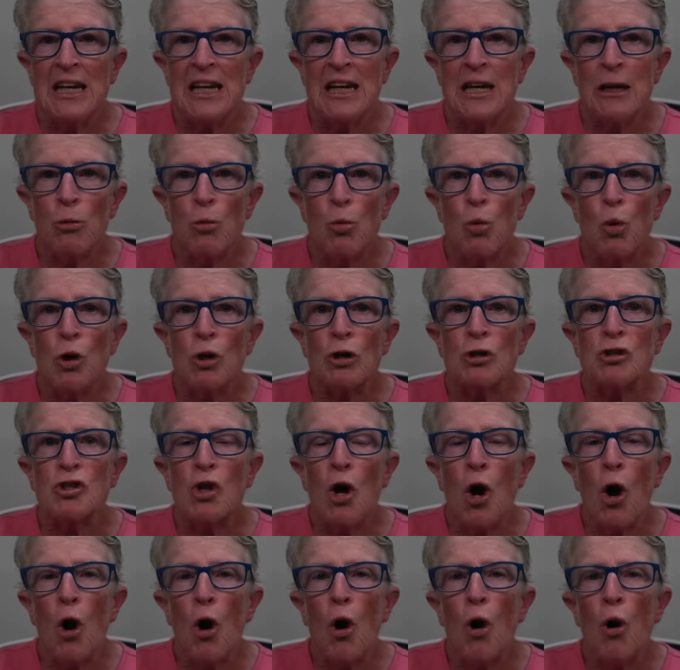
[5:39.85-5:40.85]
It
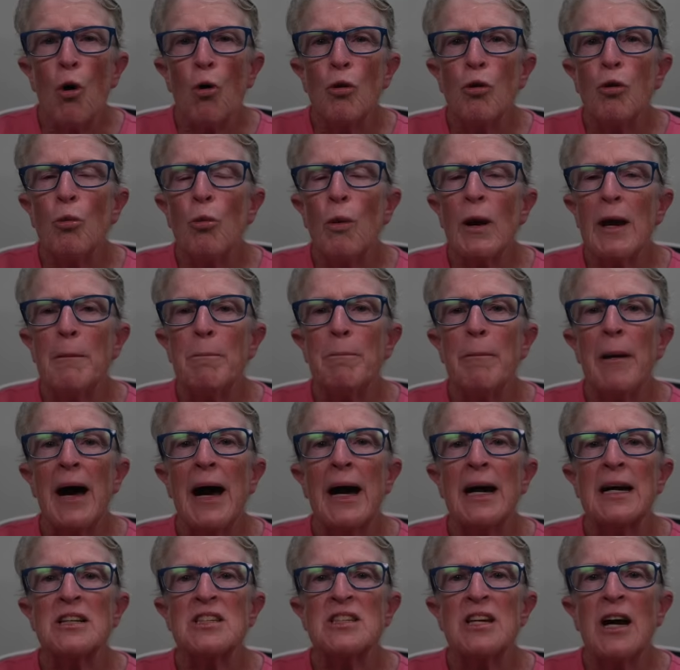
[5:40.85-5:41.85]
works all the way
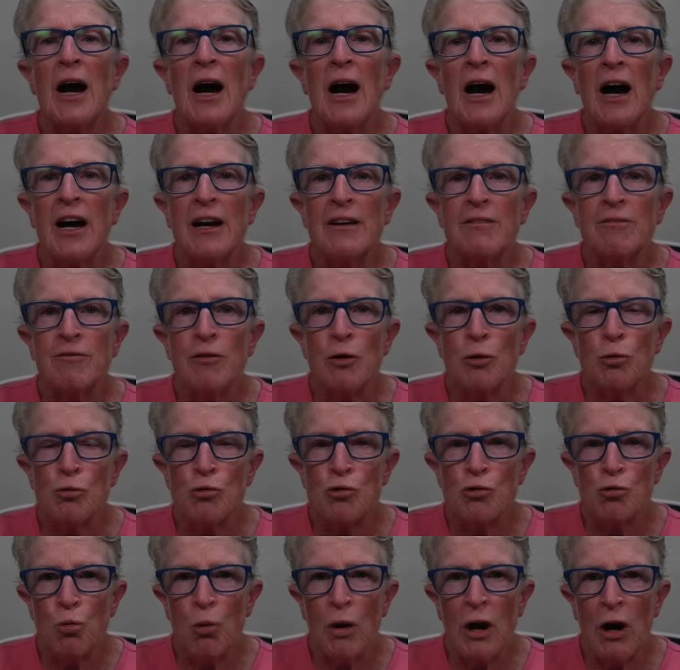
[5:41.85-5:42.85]
back to iPhone
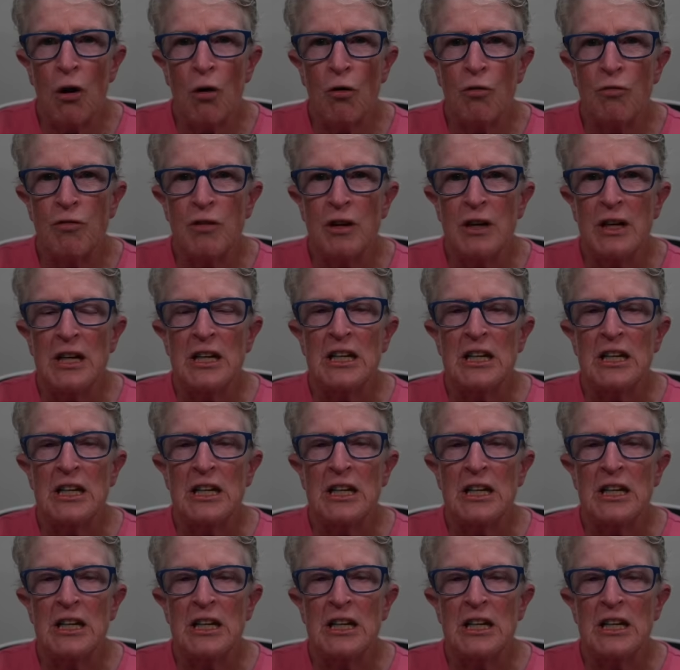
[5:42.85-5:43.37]
12.